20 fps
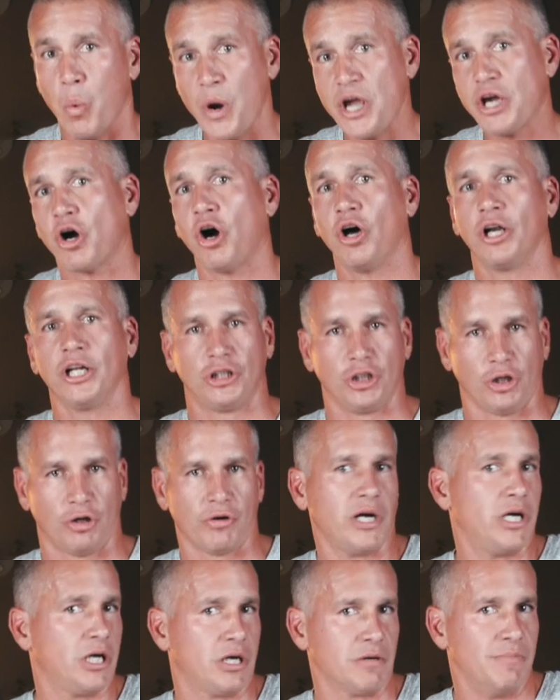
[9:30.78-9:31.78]
We call it the
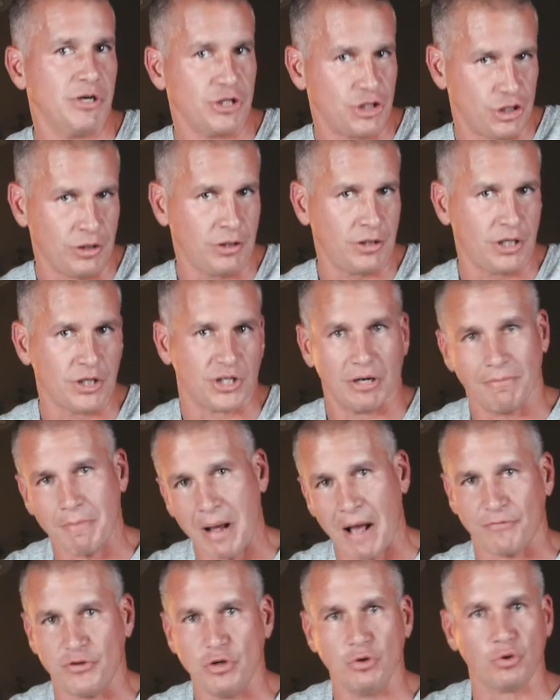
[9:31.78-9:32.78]
Great Commission. It's in
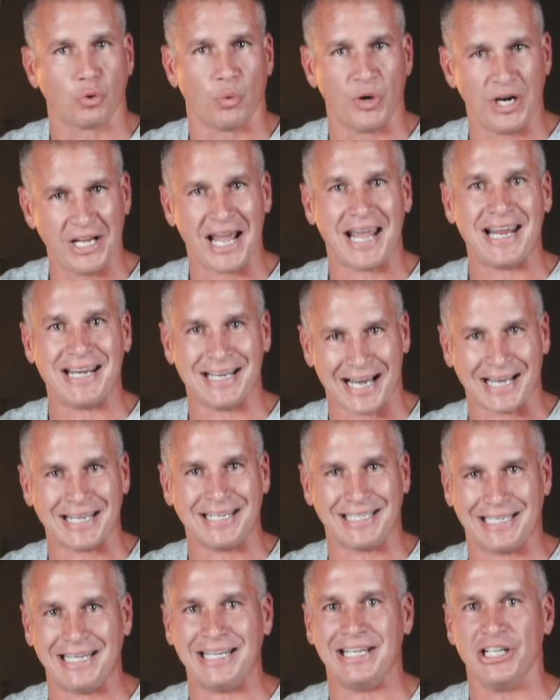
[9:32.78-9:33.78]
Matthew 28
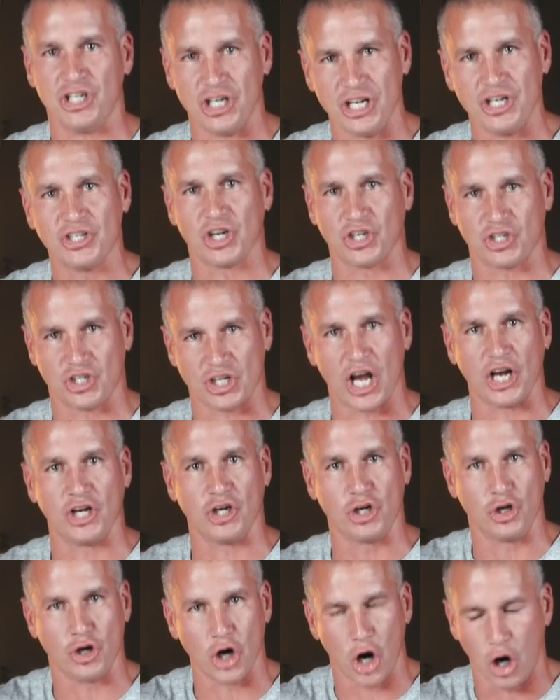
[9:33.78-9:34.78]
19. Jesus
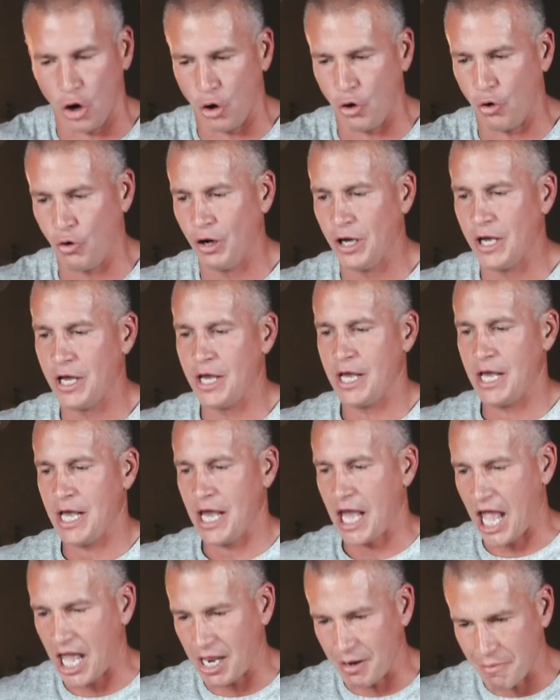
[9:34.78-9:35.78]
said, Go
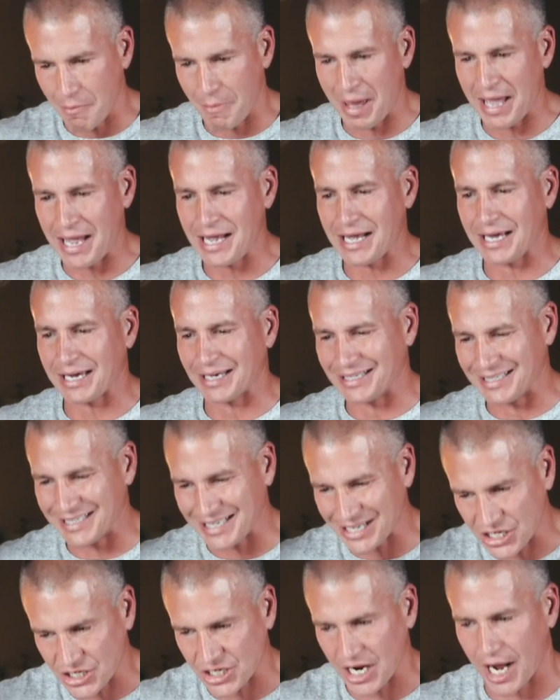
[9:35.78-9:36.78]
and make
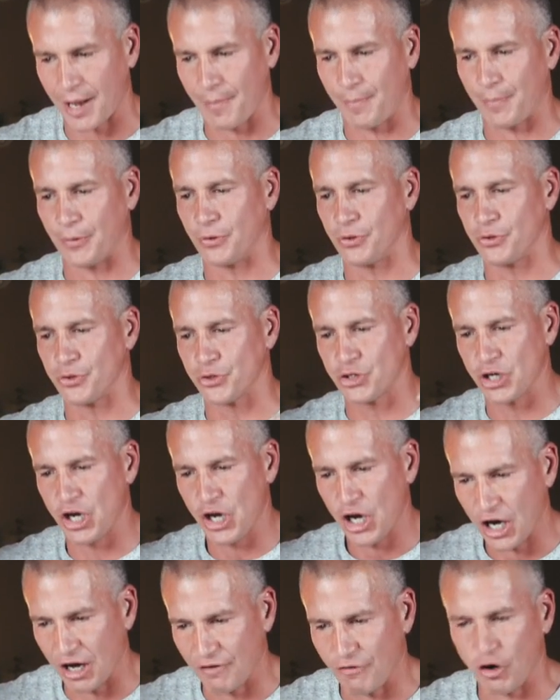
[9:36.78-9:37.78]
disciples
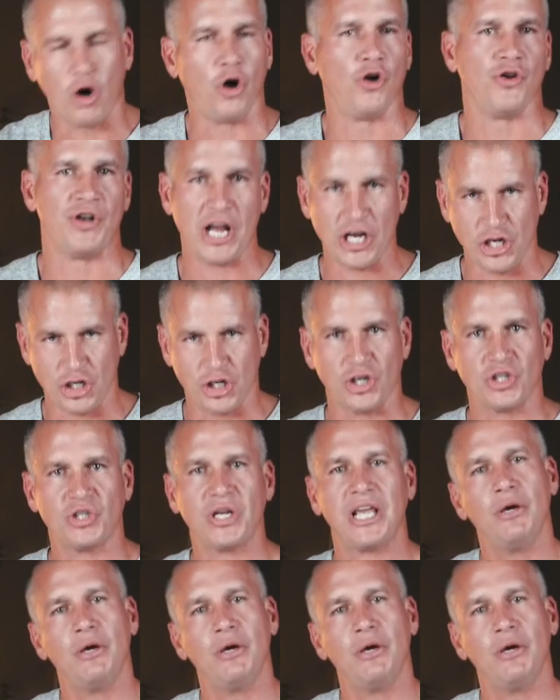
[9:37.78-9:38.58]
of all nations.